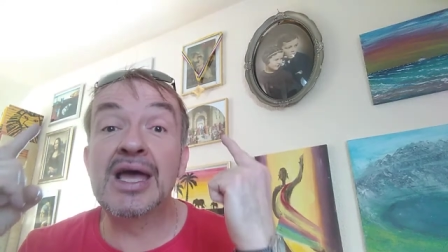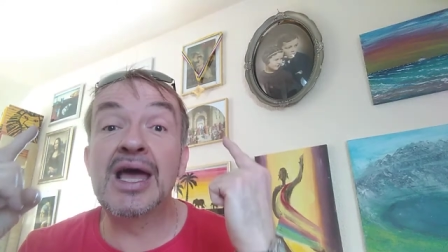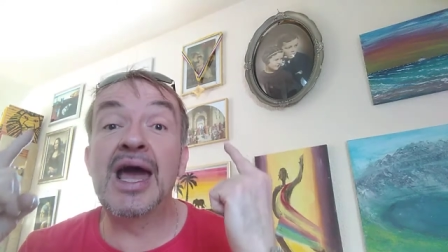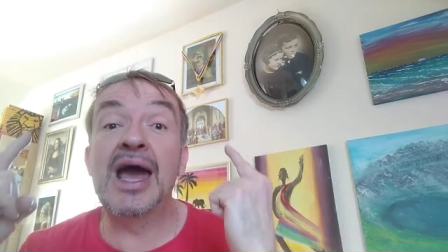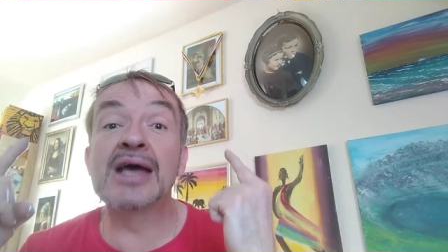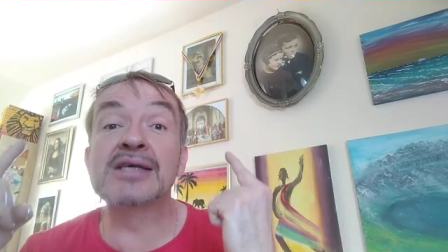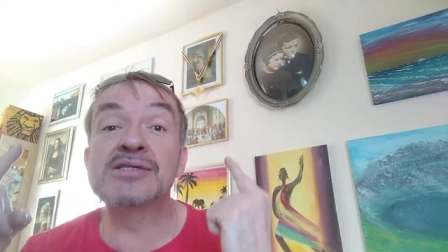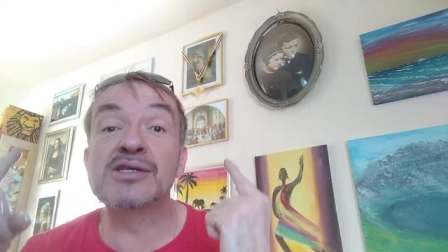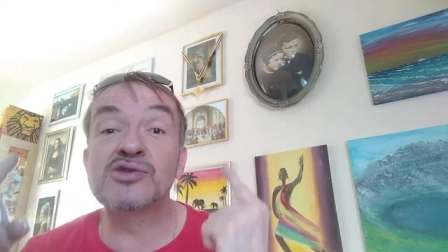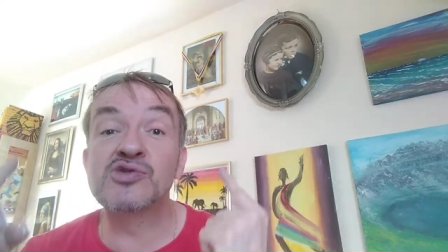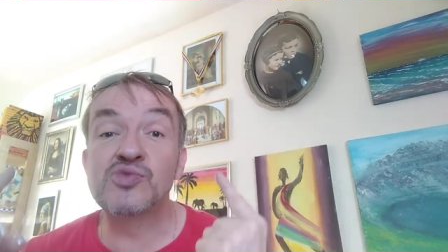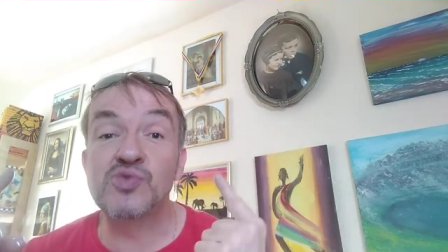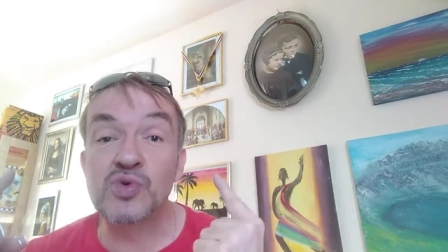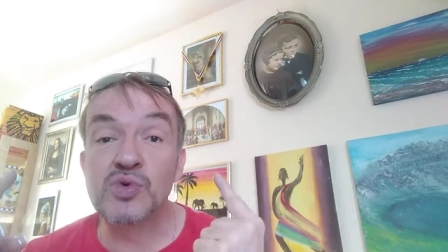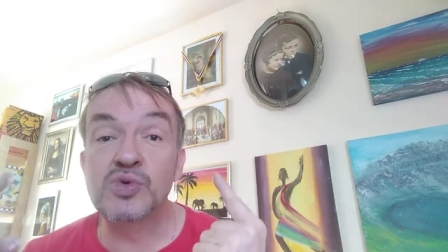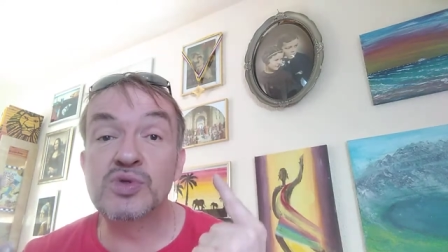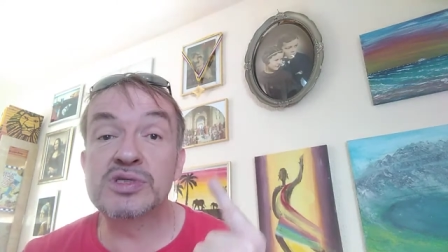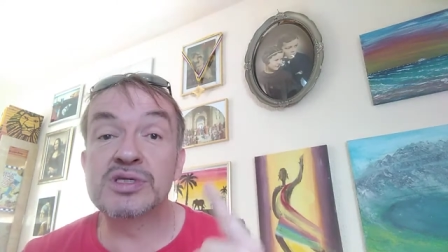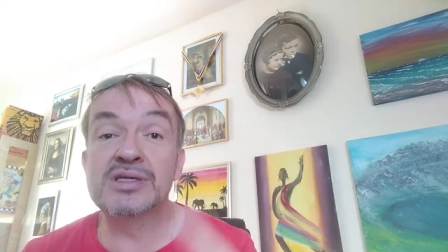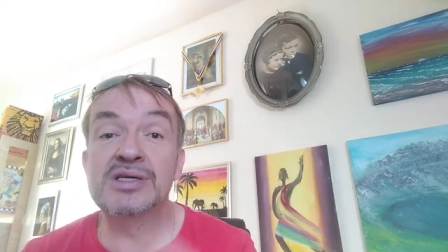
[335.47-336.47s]
has its
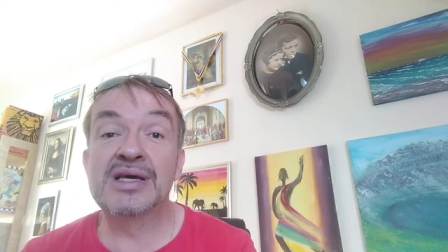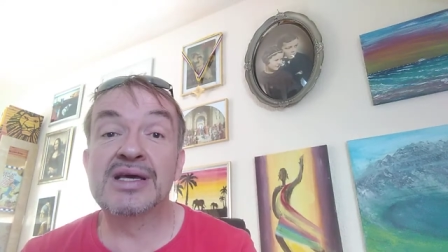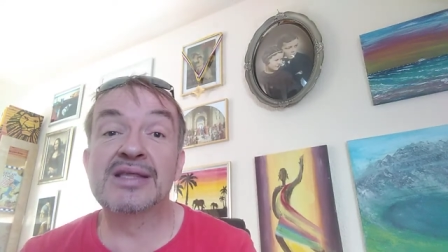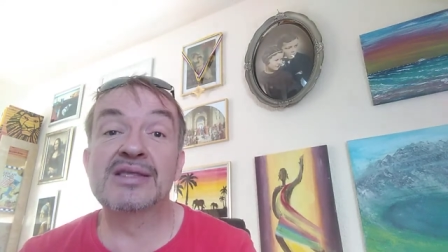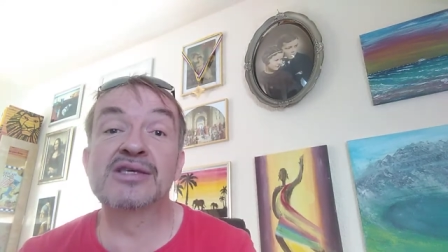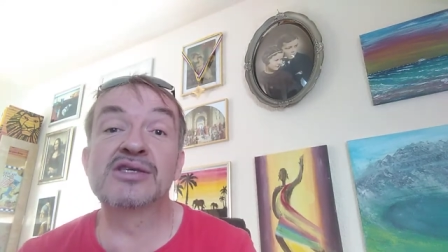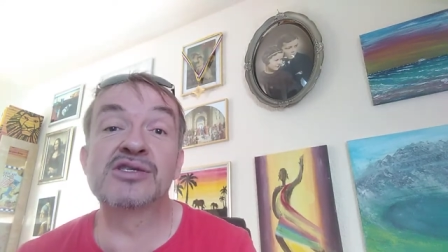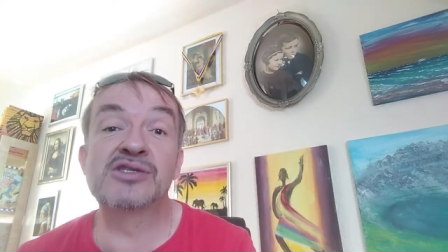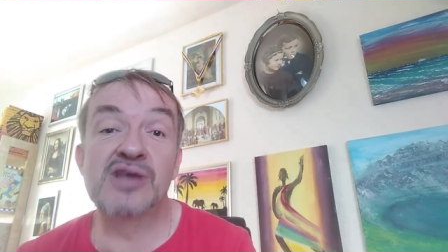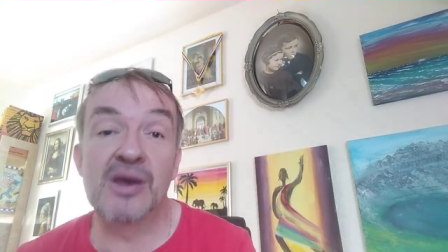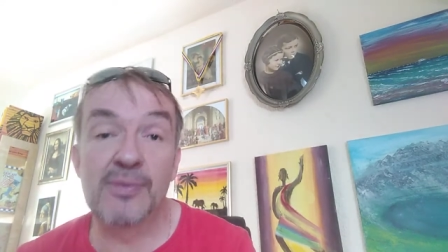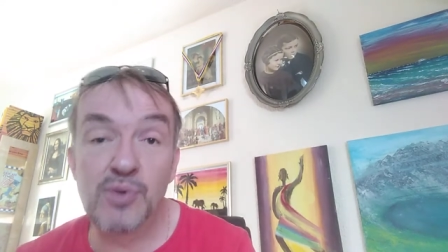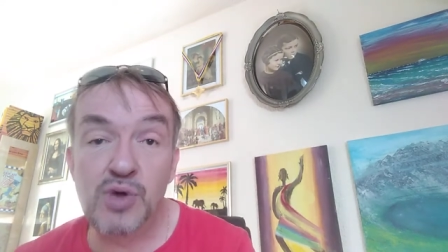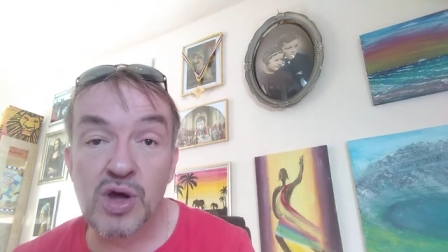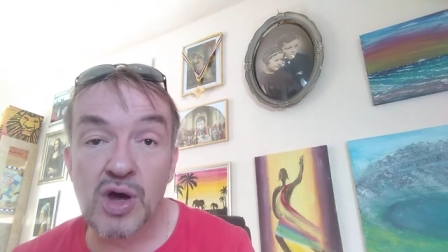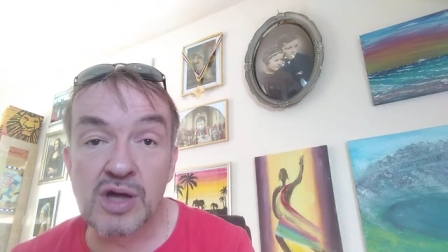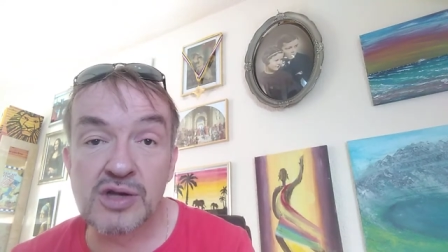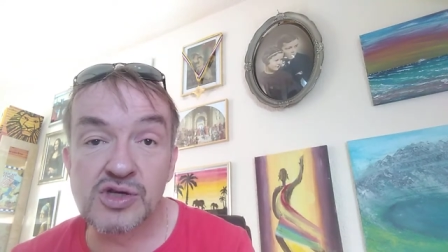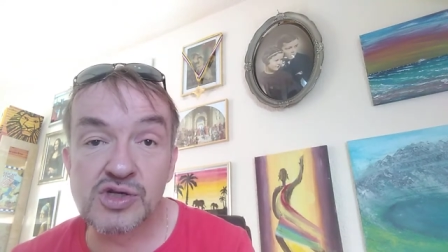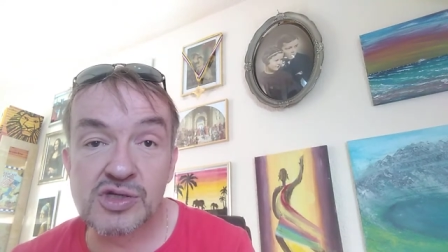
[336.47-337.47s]
root in the
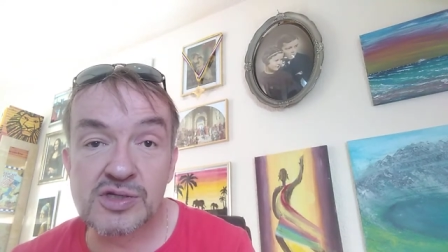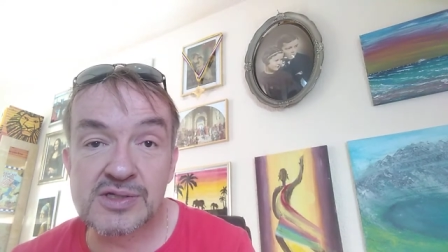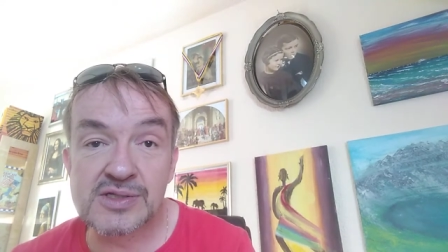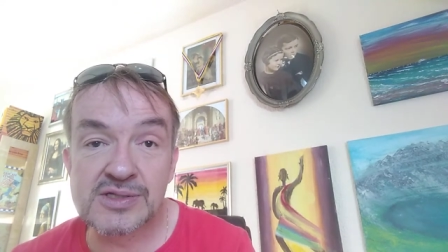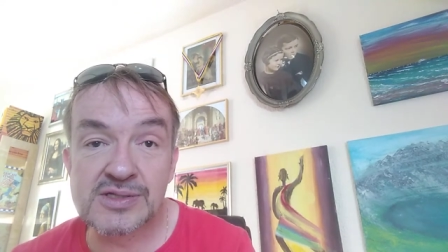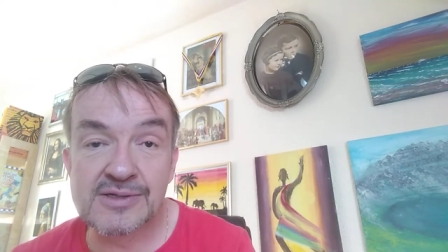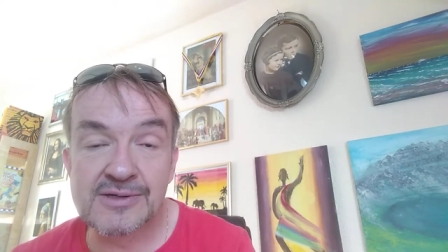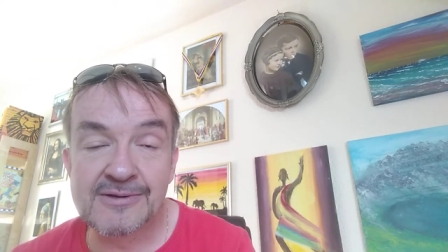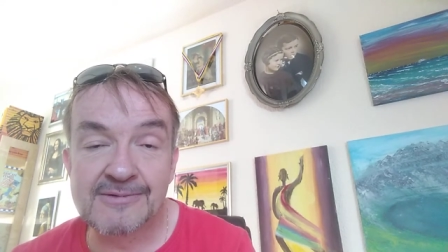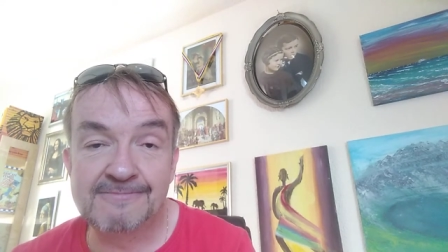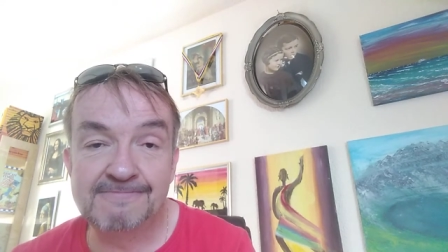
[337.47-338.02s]
subconscious.